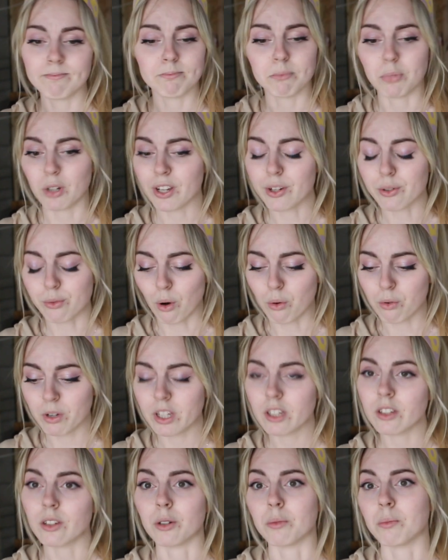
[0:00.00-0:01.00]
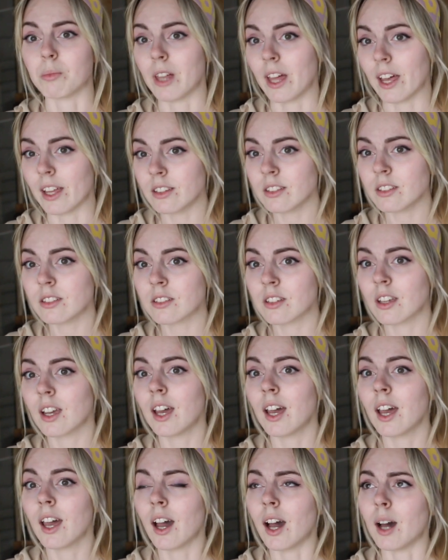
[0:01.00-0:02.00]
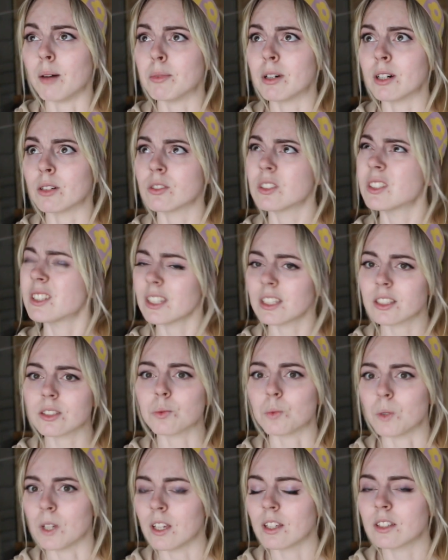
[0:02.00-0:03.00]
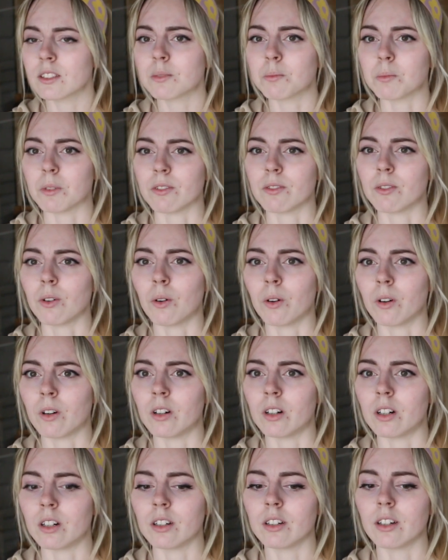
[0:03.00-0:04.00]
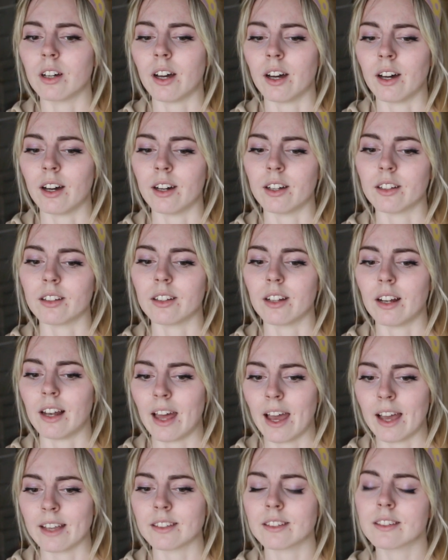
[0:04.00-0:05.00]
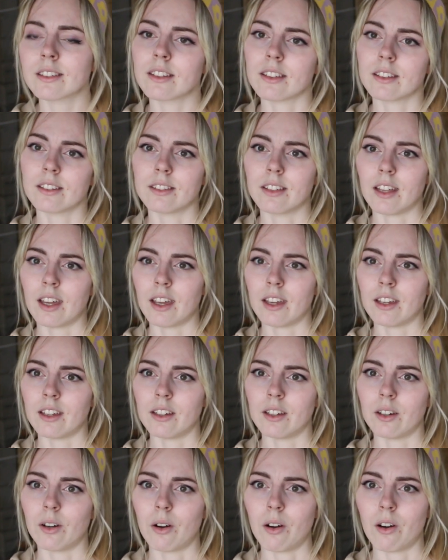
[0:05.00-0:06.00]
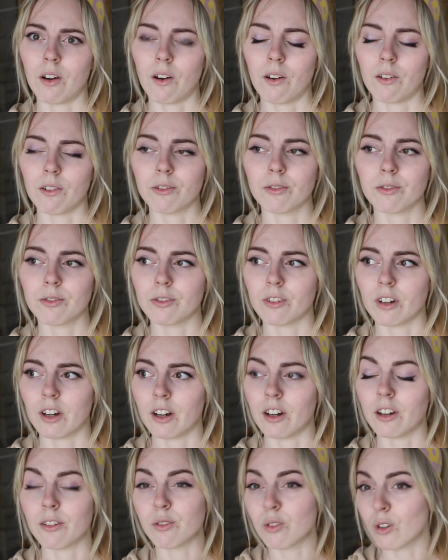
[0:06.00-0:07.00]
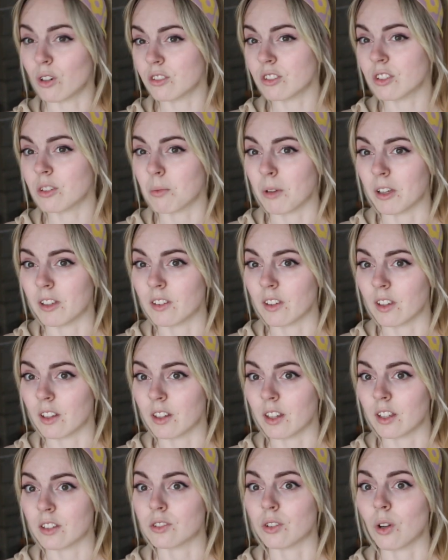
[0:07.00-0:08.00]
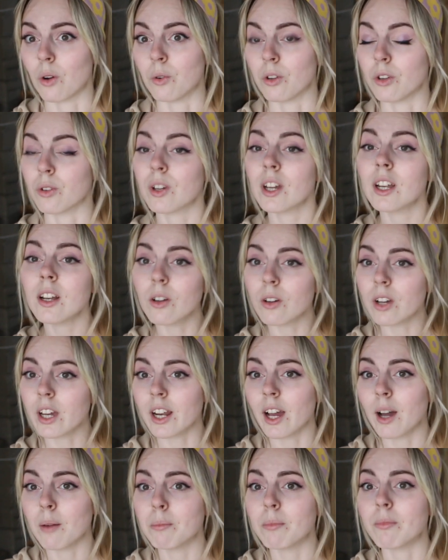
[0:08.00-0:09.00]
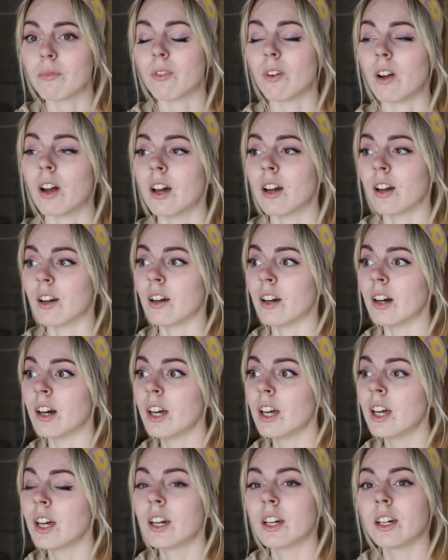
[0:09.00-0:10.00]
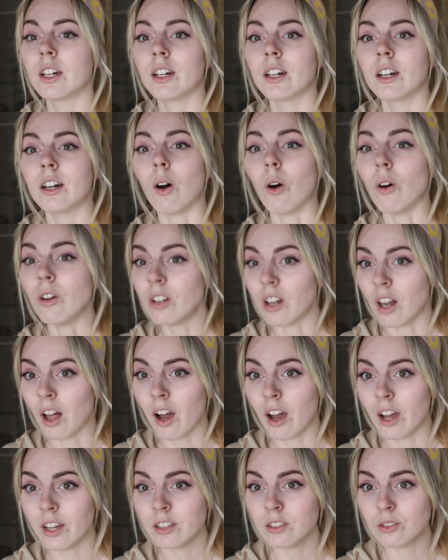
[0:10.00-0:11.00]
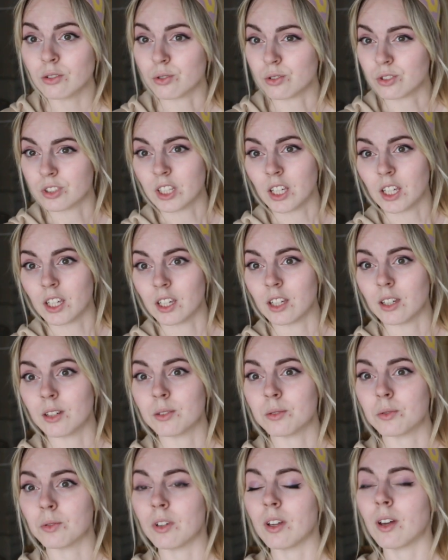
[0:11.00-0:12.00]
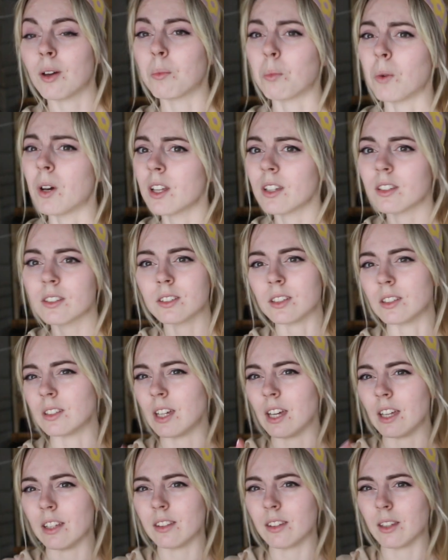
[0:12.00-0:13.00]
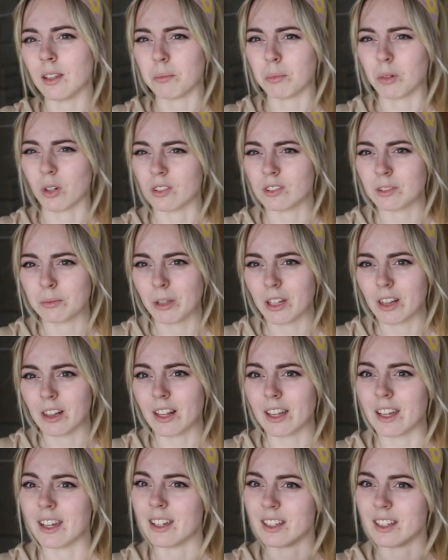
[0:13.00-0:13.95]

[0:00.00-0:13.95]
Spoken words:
pre-growing your plants about 6 weeks before the last day of frost, basically. So you can look it up online to see what is the date approximately